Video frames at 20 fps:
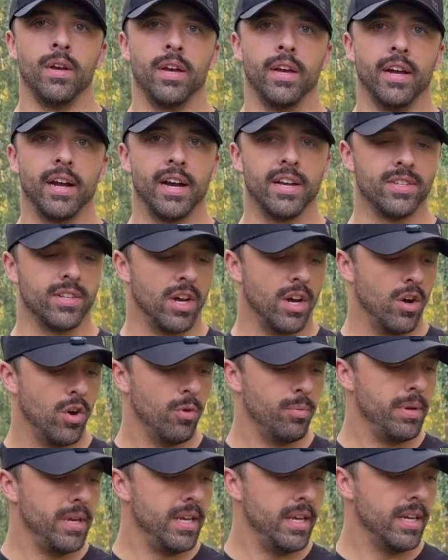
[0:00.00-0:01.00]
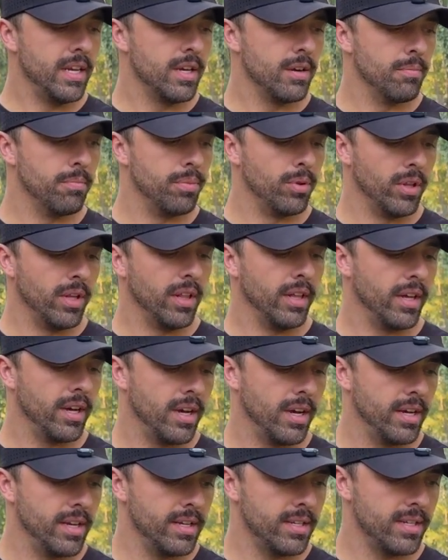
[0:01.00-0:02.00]
Hey guys, I'll be completely
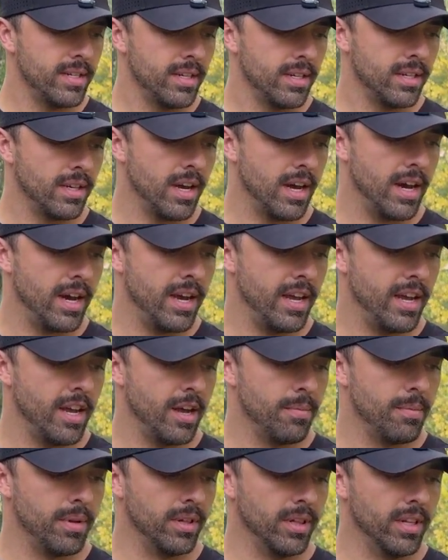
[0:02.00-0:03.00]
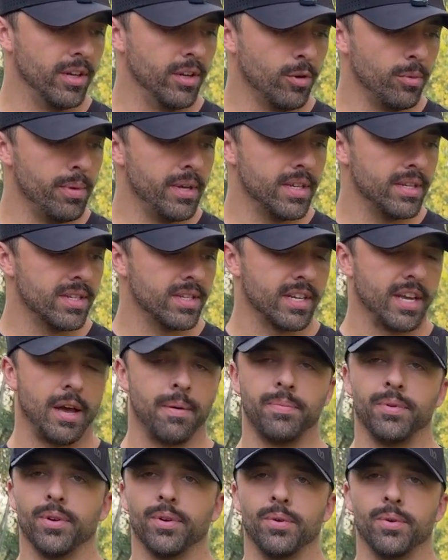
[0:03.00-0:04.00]
honest. I am a little bit
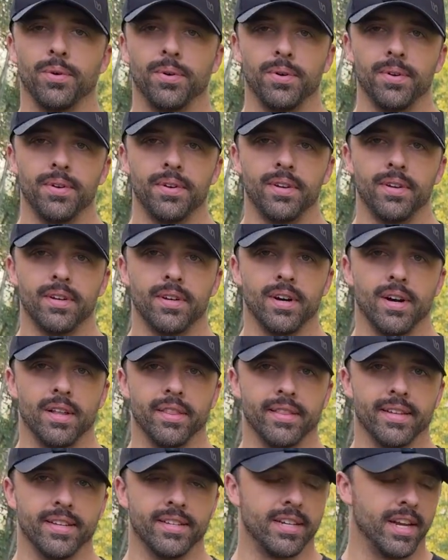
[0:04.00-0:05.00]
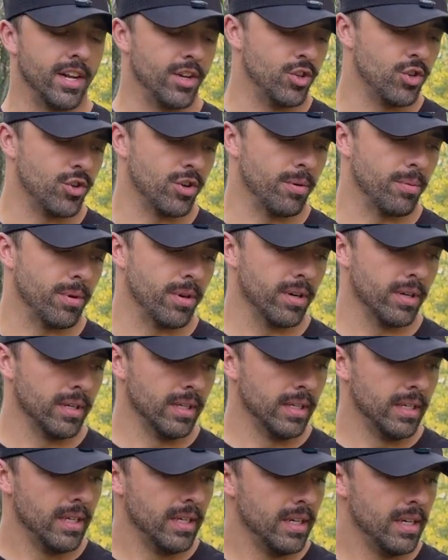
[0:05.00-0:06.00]
skeptical on this hedge trimmer.
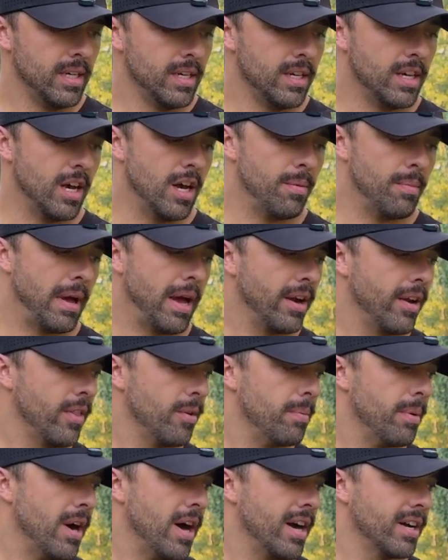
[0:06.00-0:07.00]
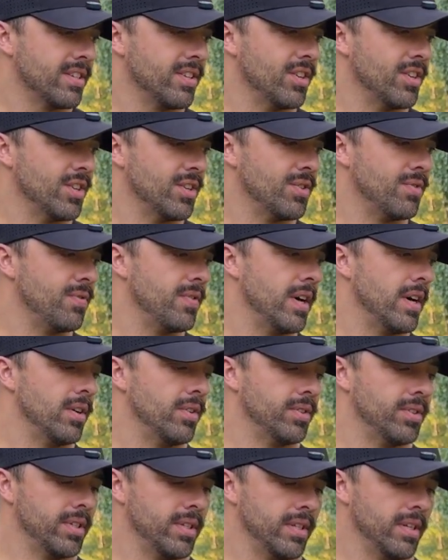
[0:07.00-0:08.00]
Out of the box, it just
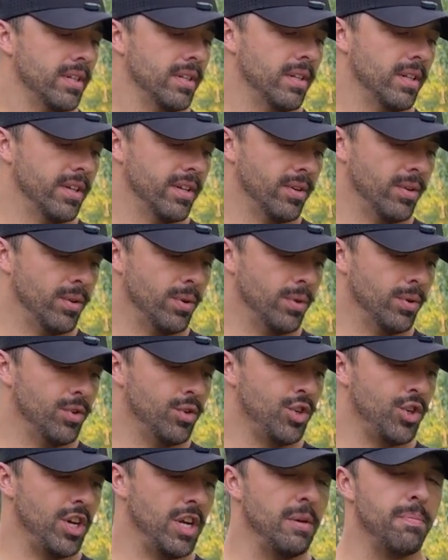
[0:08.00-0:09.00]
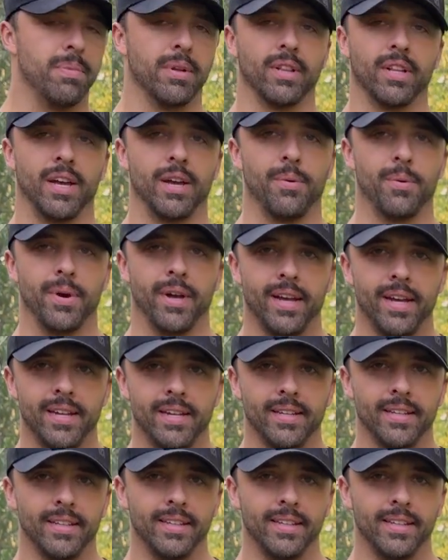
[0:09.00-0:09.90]
felt a little cheap and lightweight.